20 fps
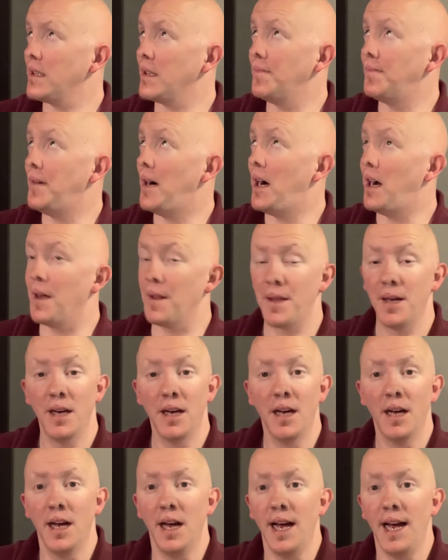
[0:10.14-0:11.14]
a
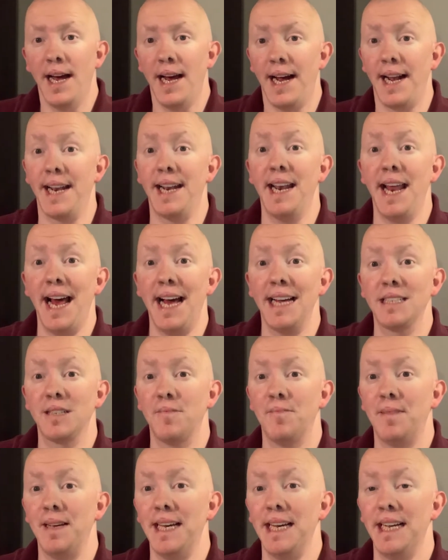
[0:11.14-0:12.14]
moth, and it has
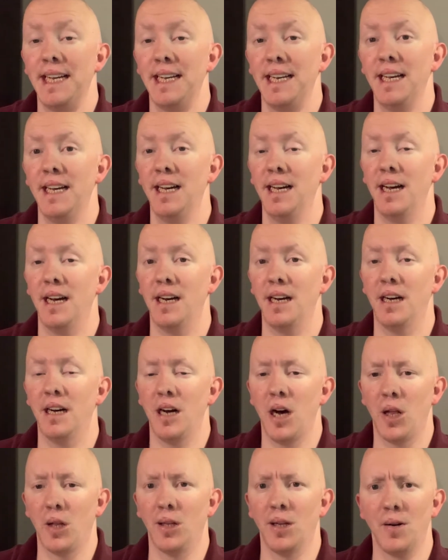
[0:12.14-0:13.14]
been
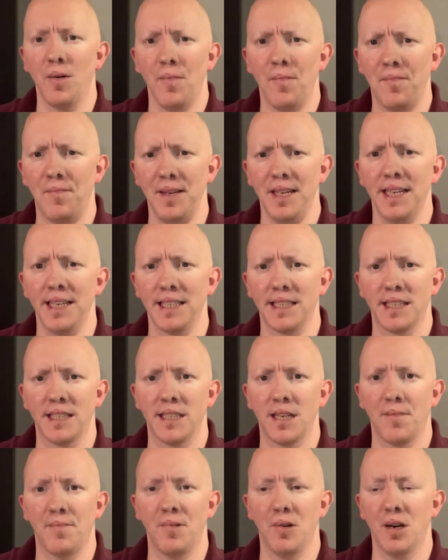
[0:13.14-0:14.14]
a little bit
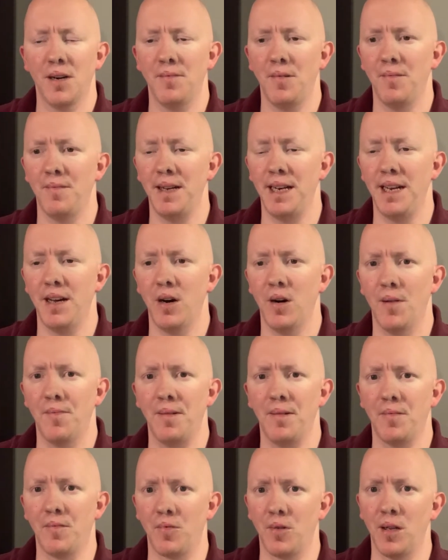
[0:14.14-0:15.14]
since I put up a video. I've
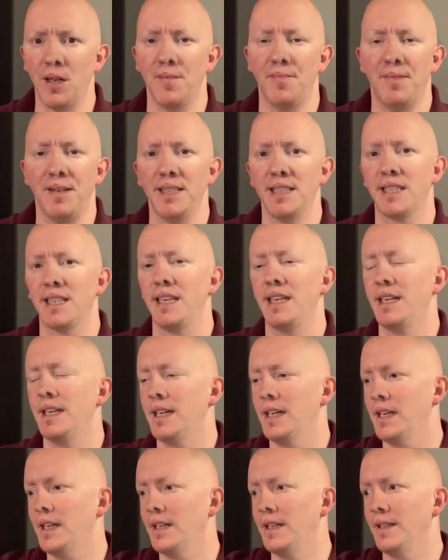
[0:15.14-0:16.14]
been really busy,
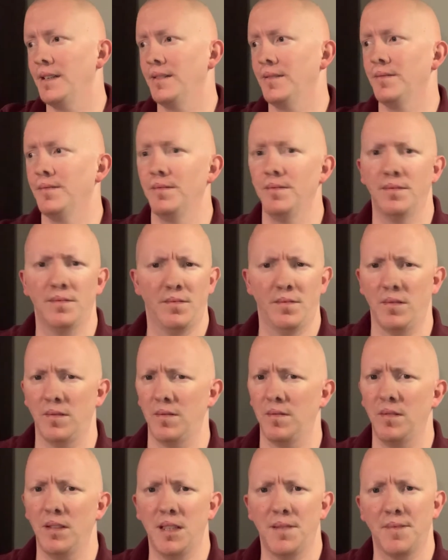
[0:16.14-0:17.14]
some
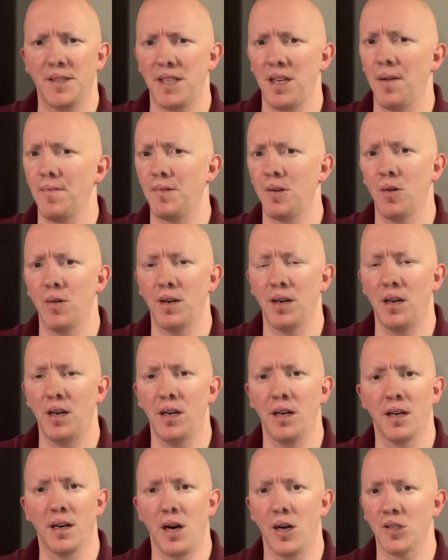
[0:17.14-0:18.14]
stuff going
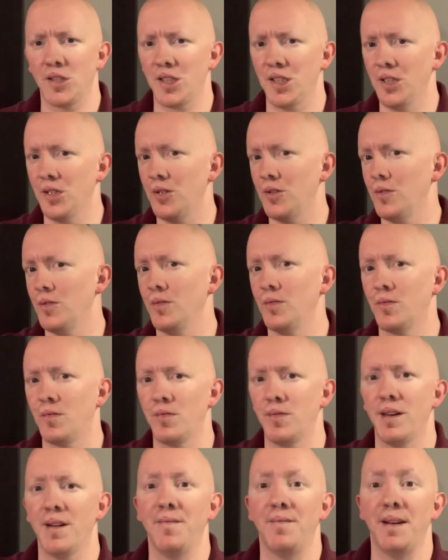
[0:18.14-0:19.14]
on, also
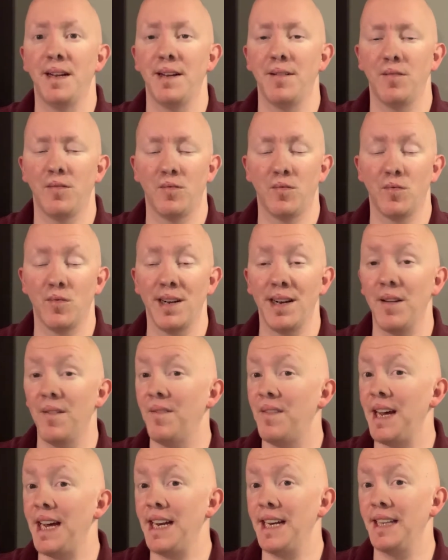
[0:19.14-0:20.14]

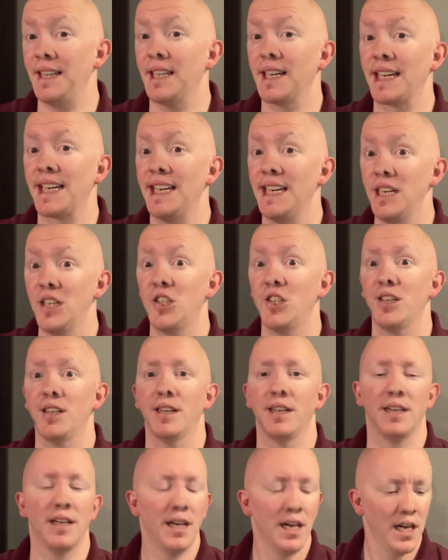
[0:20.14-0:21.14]
renovating the
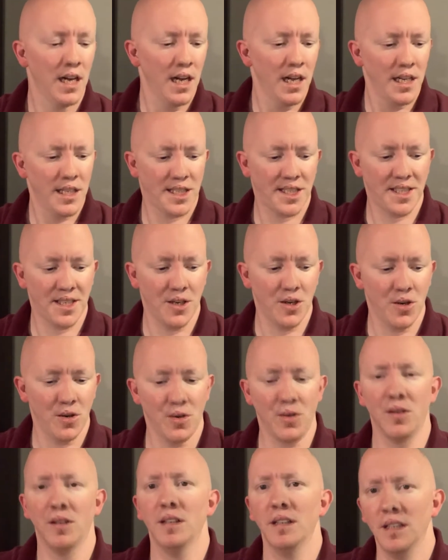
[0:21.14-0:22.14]
kitchen,
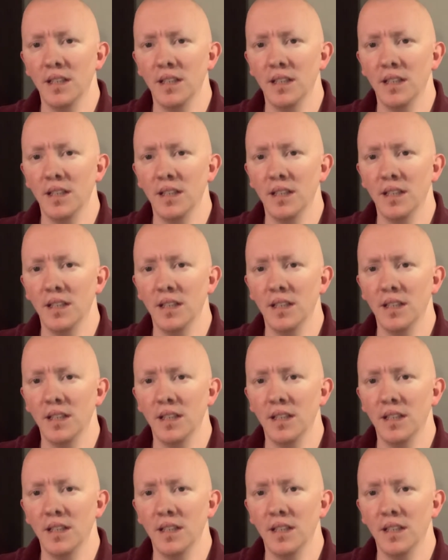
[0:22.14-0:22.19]
so